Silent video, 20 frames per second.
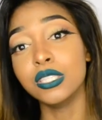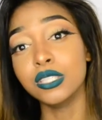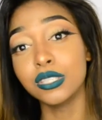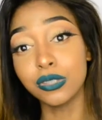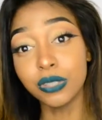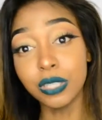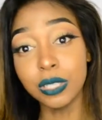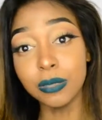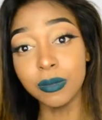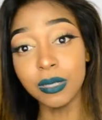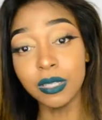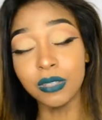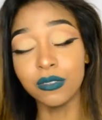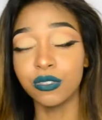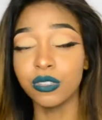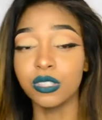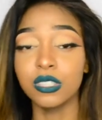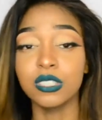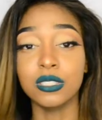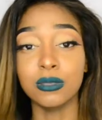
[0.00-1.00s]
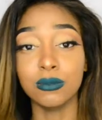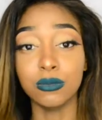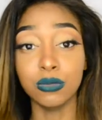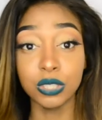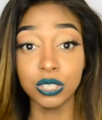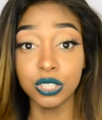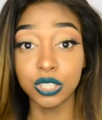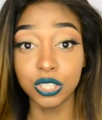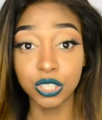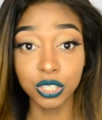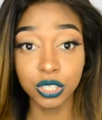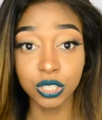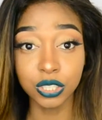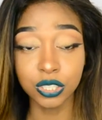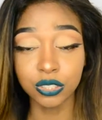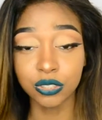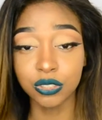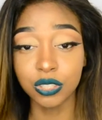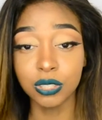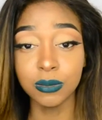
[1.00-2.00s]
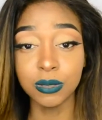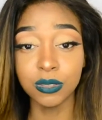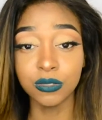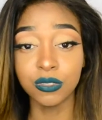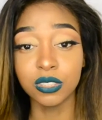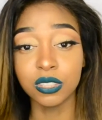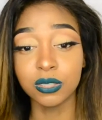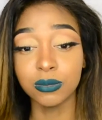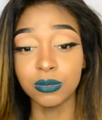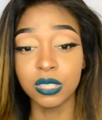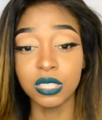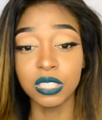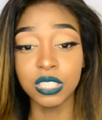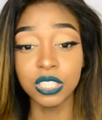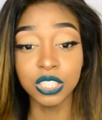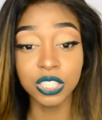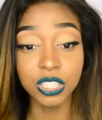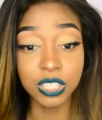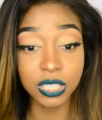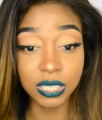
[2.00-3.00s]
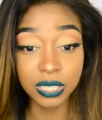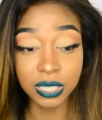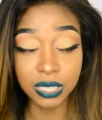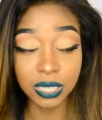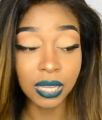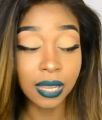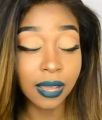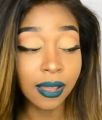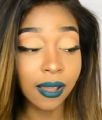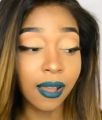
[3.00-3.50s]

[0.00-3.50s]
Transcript: screaming for some moisture, screaming for some conditioning,